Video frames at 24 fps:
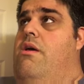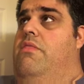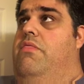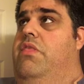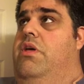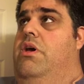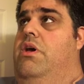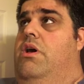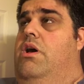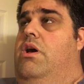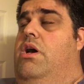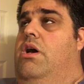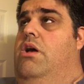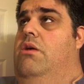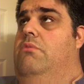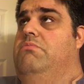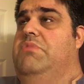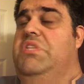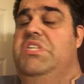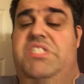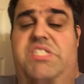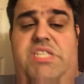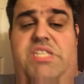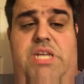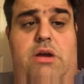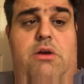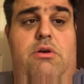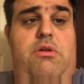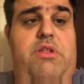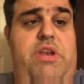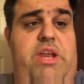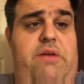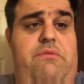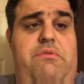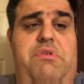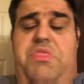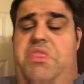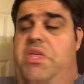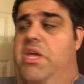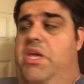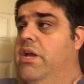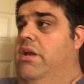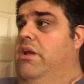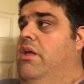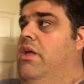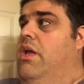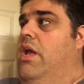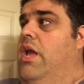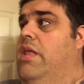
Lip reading: Snuggle and everything,